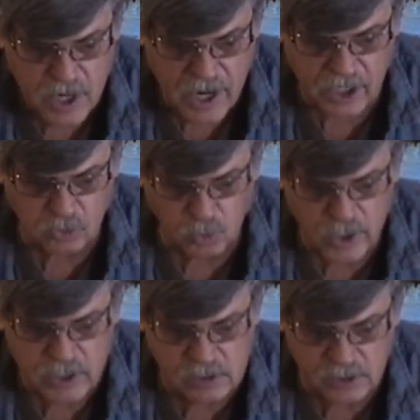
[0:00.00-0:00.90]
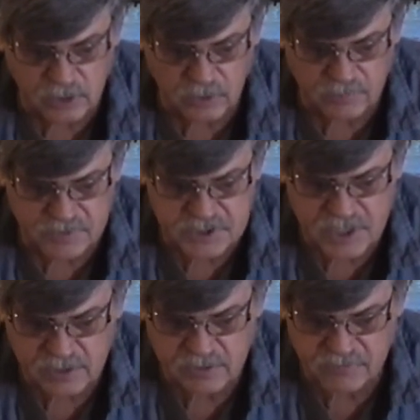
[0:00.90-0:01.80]
and a ringleader of the
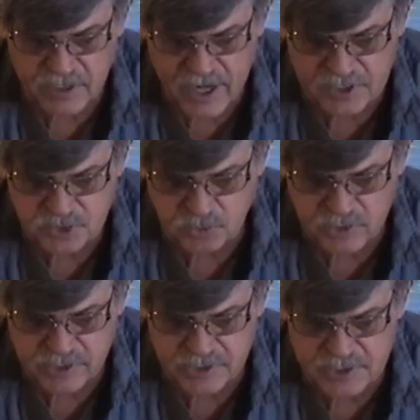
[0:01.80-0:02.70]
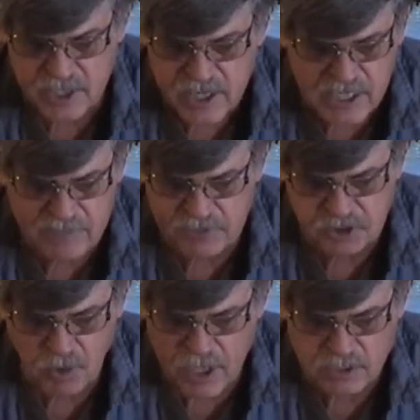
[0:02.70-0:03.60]
sect of the Nazarenes. He even
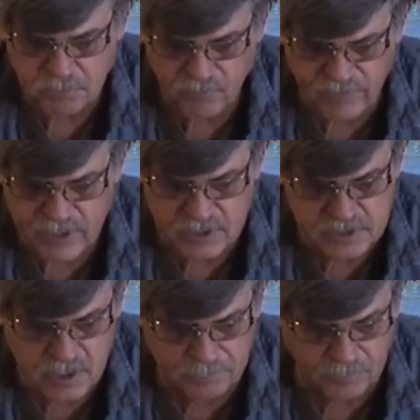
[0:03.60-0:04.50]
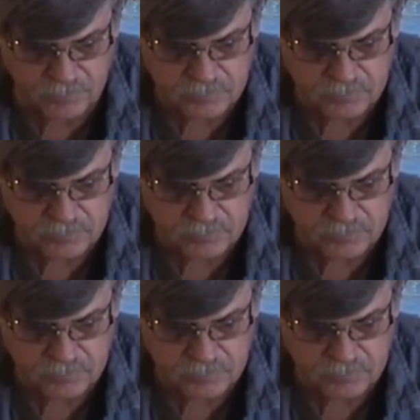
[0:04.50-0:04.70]
tried to profane the temple,